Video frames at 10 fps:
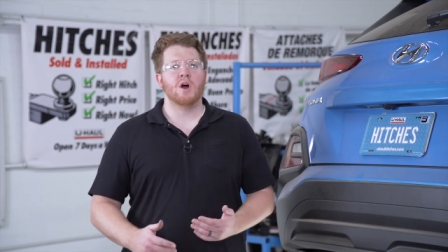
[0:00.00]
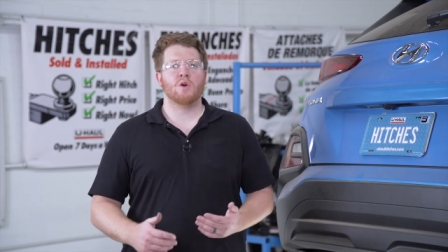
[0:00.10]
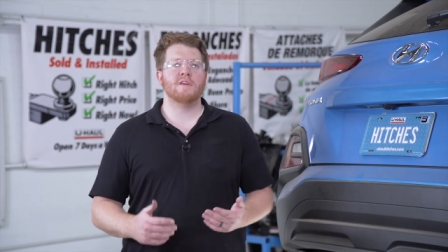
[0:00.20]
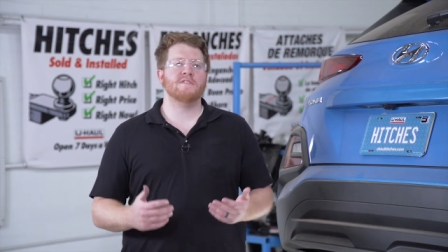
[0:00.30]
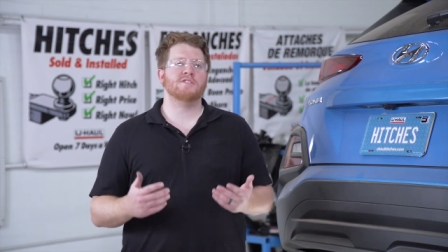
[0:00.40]

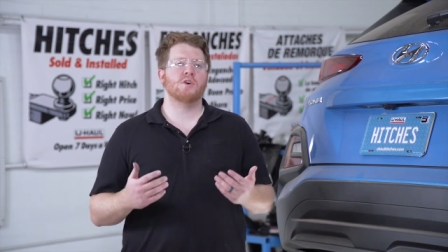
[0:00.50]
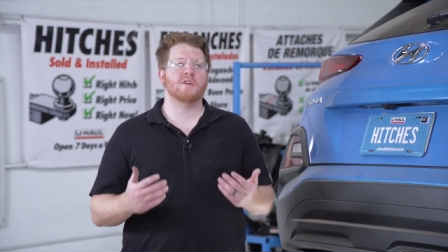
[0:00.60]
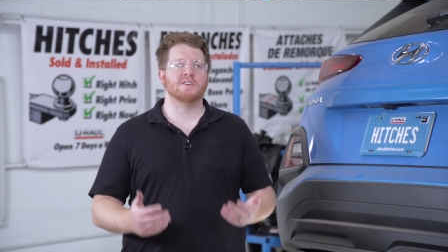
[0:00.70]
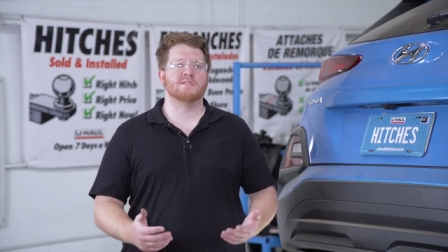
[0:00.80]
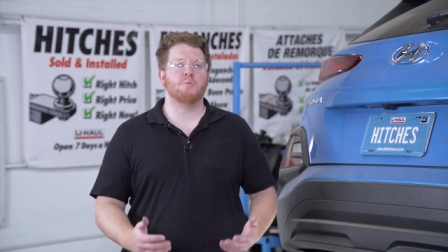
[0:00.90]
or even
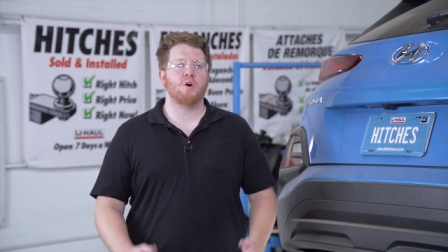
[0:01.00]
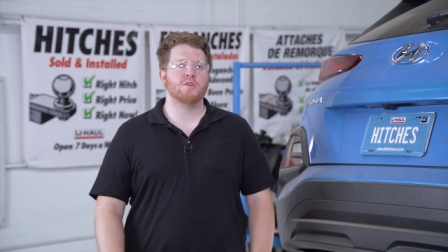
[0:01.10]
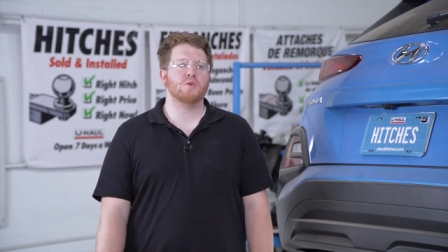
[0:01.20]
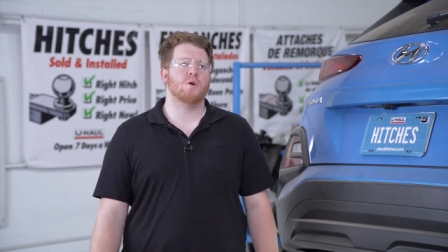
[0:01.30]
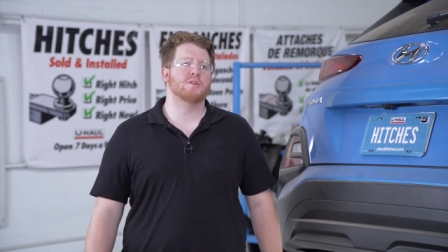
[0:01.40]
towing a small
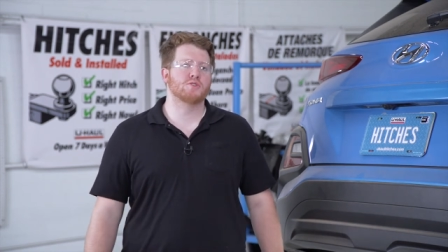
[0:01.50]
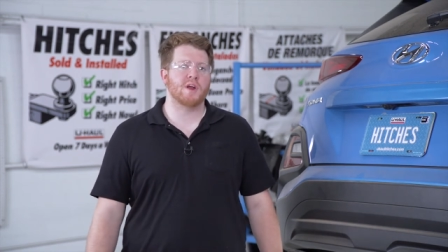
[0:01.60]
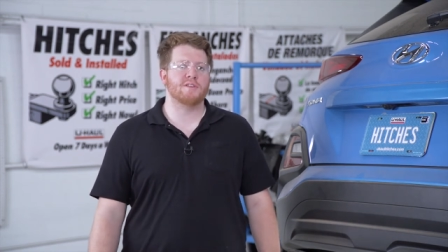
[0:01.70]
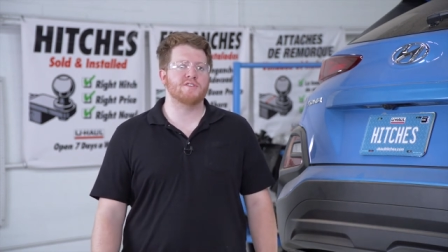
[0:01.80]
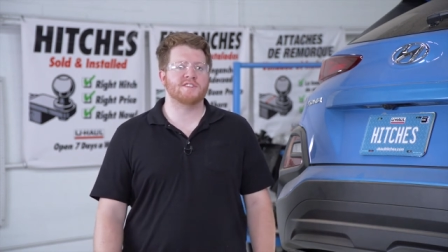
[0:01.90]
U-Haul
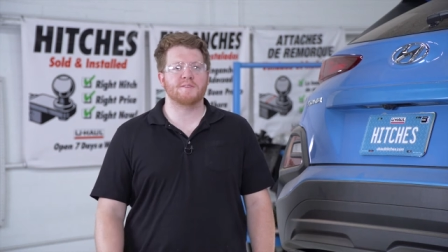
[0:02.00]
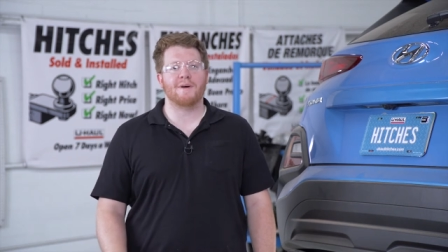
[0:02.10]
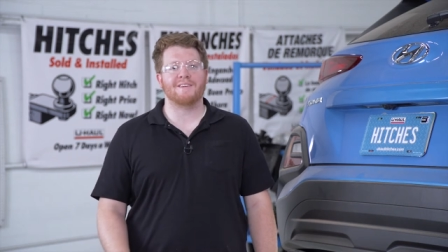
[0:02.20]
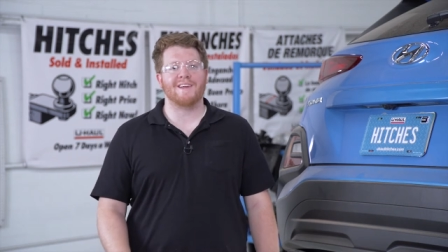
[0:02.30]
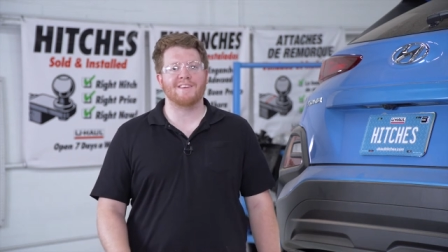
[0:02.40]
trailer just
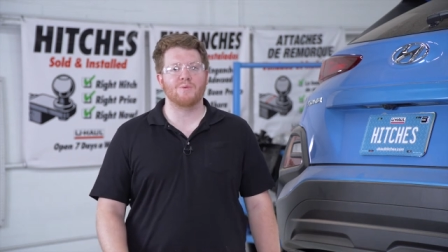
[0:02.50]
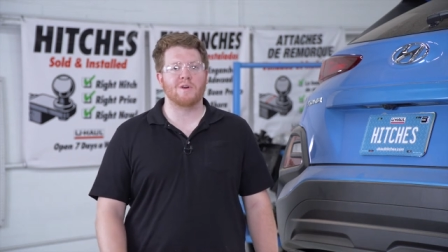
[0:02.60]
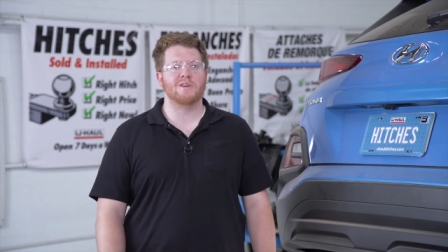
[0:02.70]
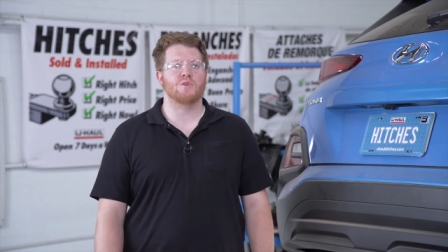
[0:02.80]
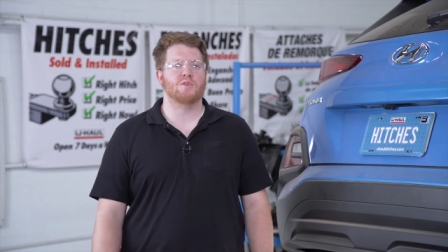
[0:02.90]
about
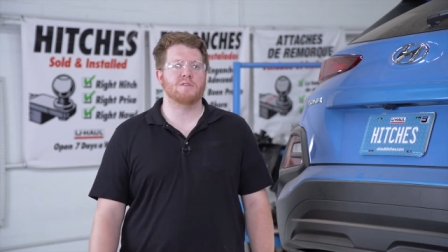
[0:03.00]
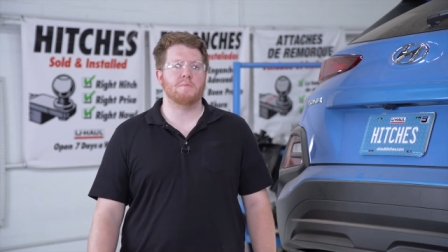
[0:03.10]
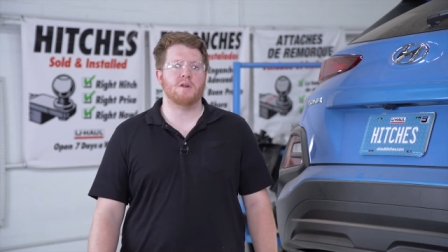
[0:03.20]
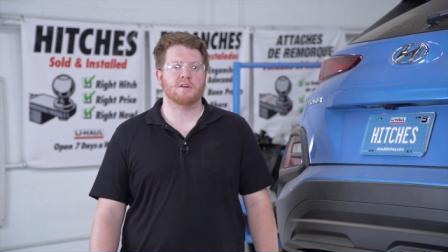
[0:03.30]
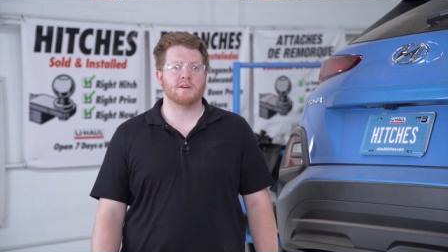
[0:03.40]
anywhere in North
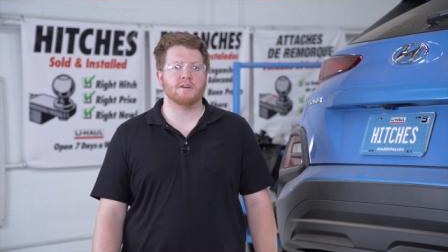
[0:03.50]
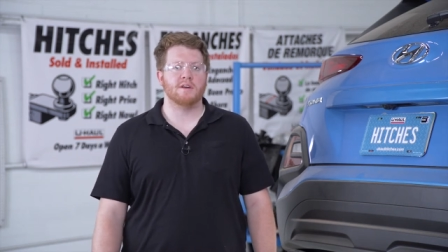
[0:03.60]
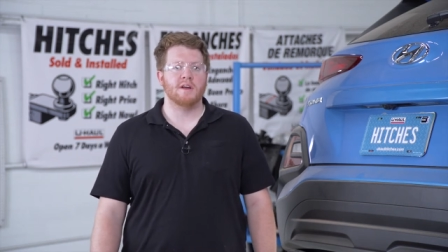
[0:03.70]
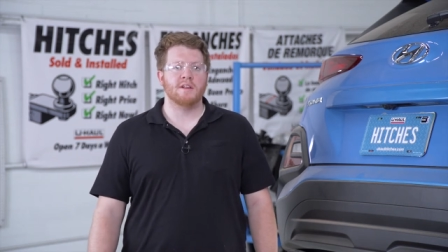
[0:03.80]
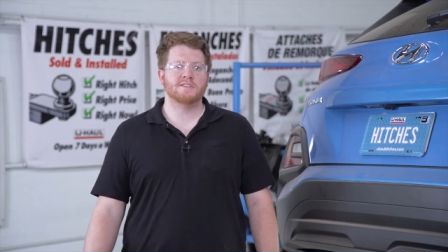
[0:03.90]
America.
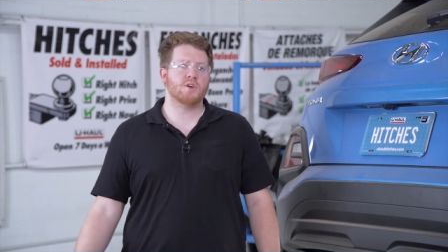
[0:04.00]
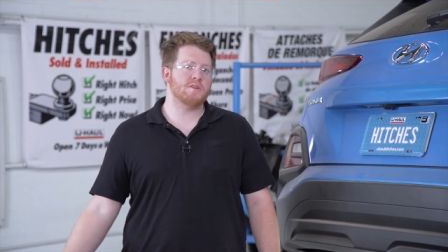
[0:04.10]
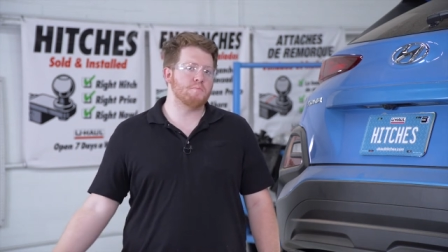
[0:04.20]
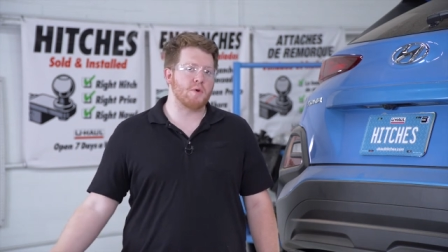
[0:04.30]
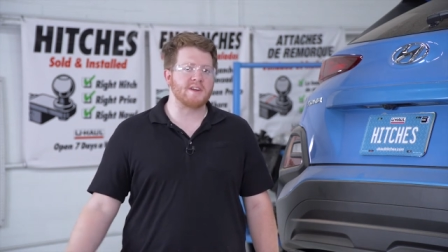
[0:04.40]
Let's go
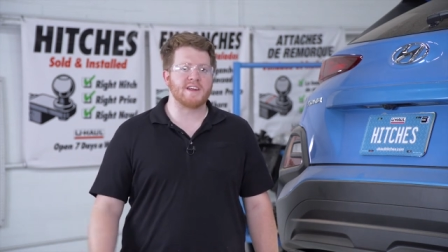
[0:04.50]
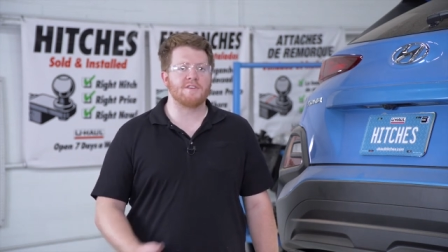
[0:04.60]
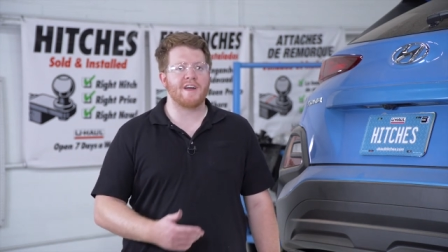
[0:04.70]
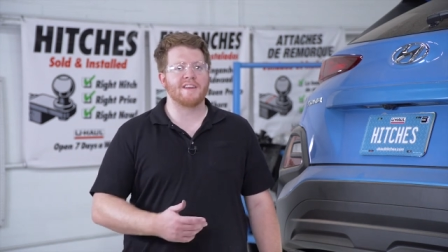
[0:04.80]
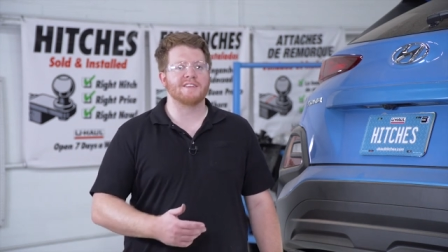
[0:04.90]
ahead and break
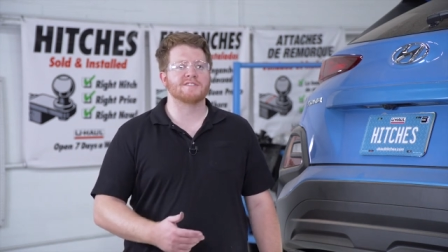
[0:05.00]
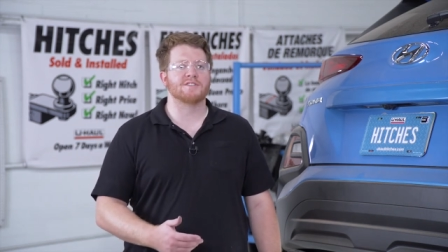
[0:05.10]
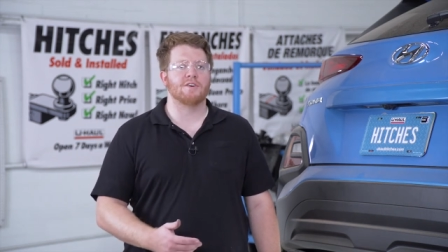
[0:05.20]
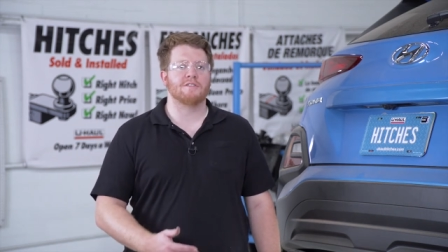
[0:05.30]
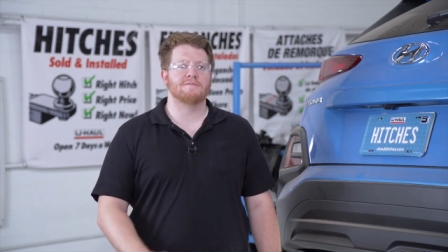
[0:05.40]
down that
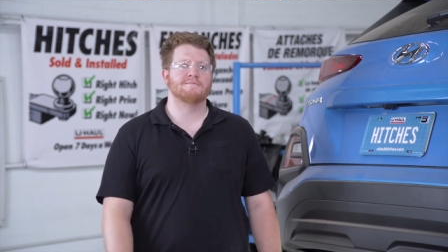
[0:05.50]
install.